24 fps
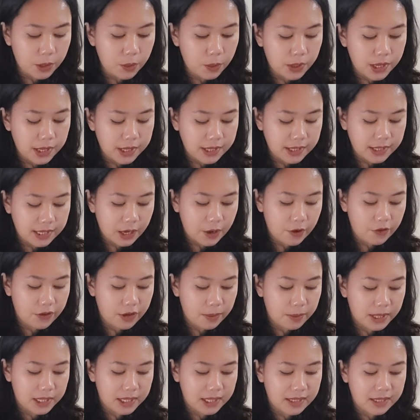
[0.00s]
Three of Wands
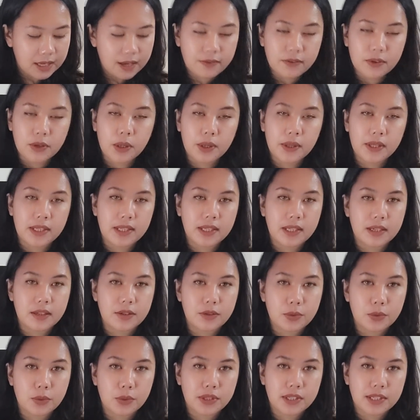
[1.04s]
clarified by the Devil, the Ten
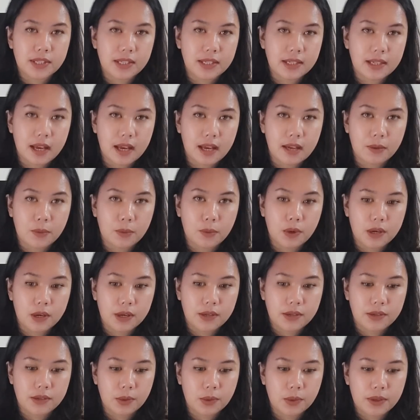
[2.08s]
of Swords, and the Nine of
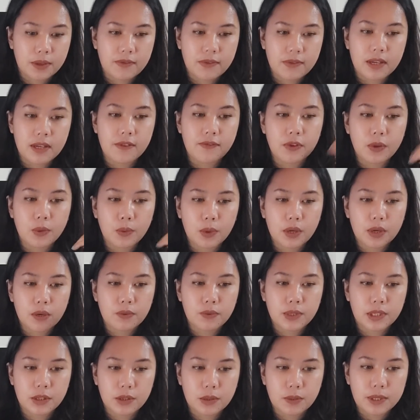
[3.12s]
Wands. So even if you want
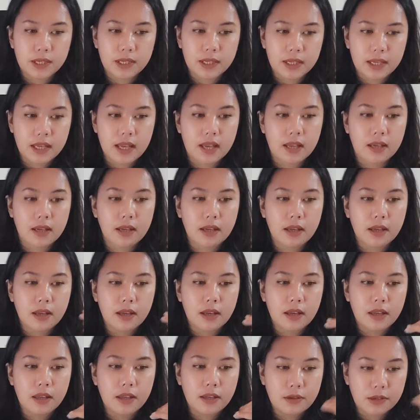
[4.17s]
to redo it again,
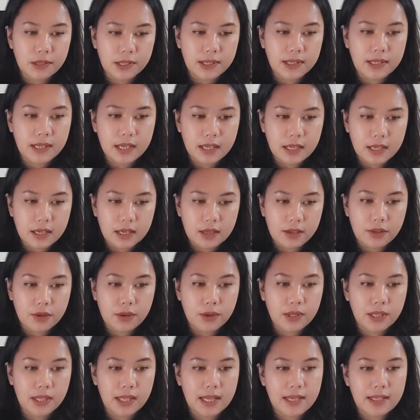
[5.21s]
you're seeing it
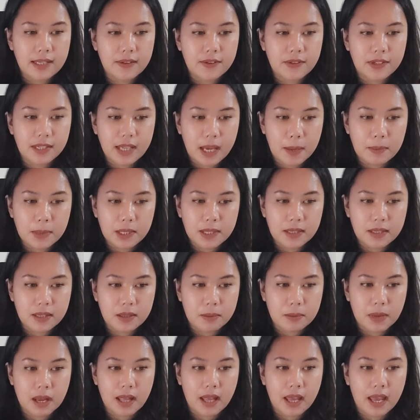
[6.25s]
through the lens of
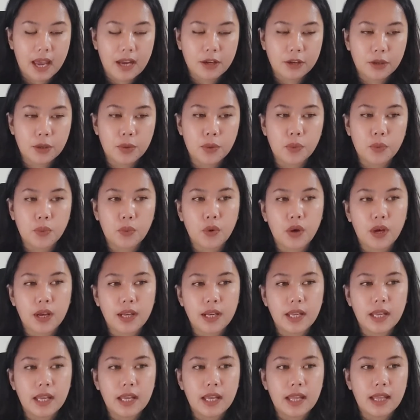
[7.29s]
skepticism. Like, I don't
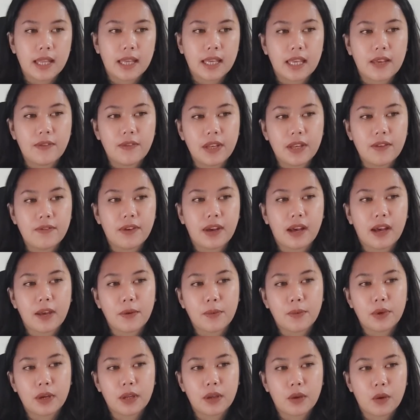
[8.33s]
want, like, even if
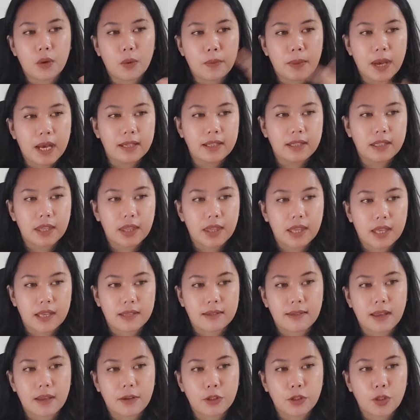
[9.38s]
I want to go back to
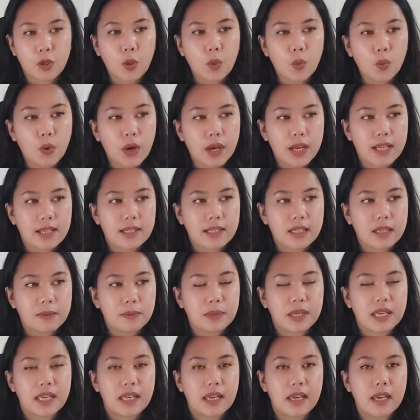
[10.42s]
this, I don't want it
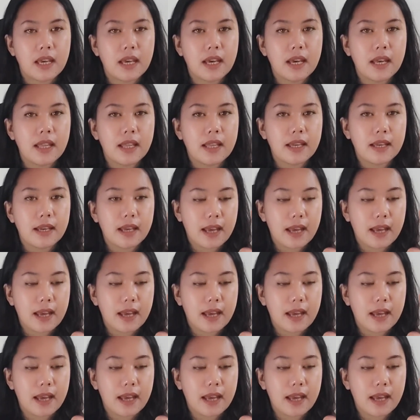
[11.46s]
to be